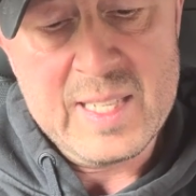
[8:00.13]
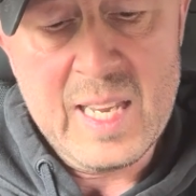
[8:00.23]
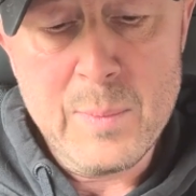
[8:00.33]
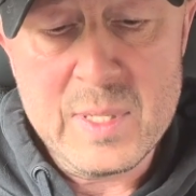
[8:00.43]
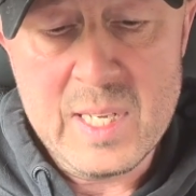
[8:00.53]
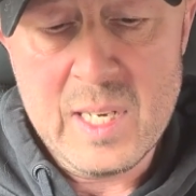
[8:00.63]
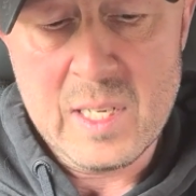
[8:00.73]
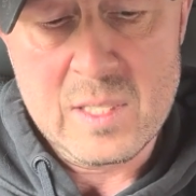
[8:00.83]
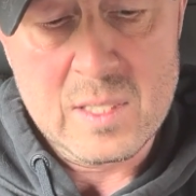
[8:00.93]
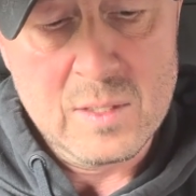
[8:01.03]

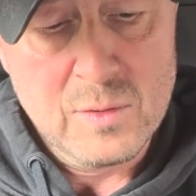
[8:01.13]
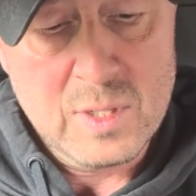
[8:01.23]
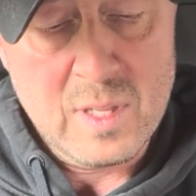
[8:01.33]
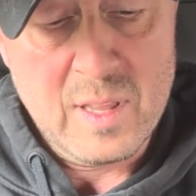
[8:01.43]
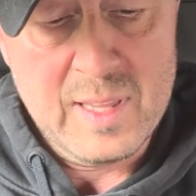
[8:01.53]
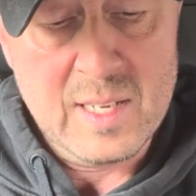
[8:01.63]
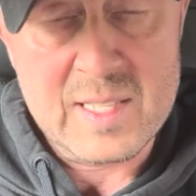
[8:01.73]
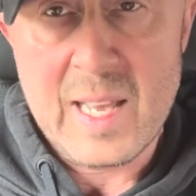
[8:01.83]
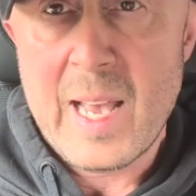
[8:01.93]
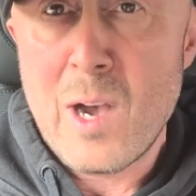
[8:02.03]
hematinics, so the things
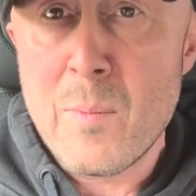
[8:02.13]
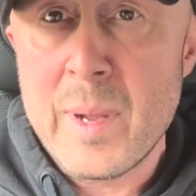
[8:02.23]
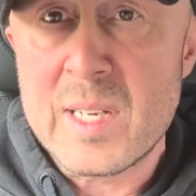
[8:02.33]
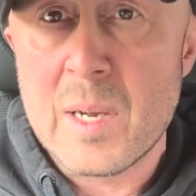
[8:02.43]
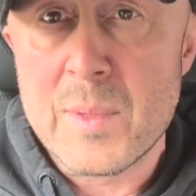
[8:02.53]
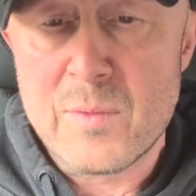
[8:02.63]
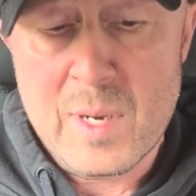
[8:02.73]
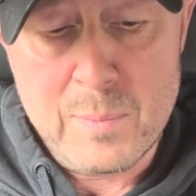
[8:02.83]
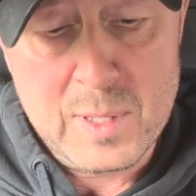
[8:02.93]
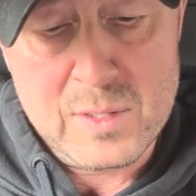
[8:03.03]
that help make up the
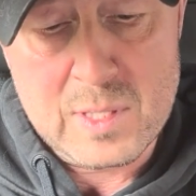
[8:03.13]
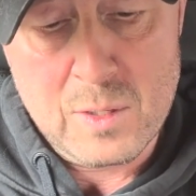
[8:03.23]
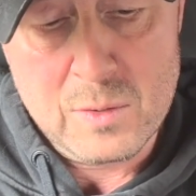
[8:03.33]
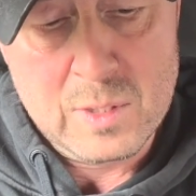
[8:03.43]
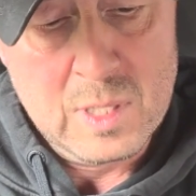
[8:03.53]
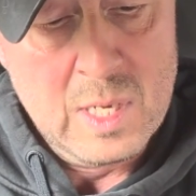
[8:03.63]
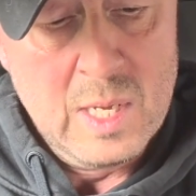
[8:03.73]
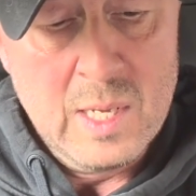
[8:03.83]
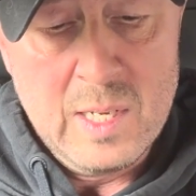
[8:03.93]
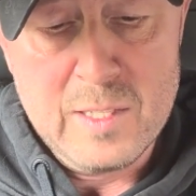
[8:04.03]
red blood cells.
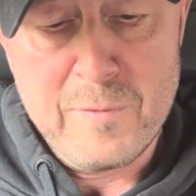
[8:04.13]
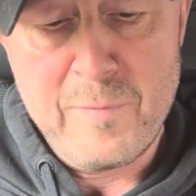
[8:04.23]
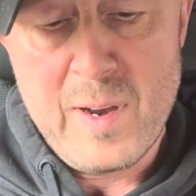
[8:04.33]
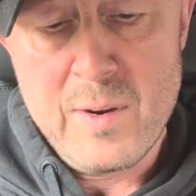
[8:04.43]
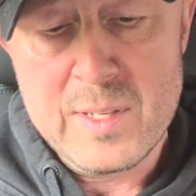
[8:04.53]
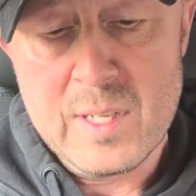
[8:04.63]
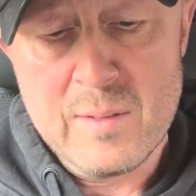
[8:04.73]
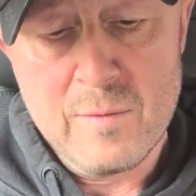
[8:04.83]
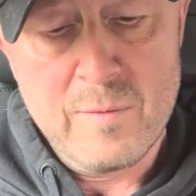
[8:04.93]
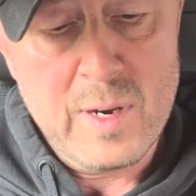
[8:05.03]
His ferritin,
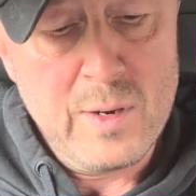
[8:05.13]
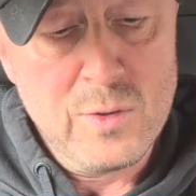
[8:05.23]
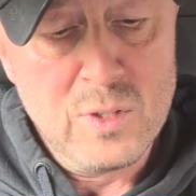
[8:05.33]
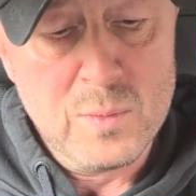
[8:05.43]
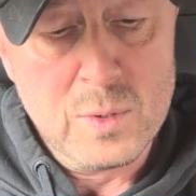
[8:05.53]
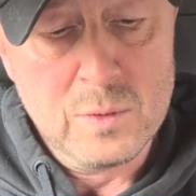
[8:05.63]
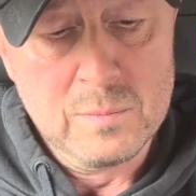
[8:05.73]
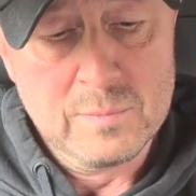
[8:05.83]
very normal.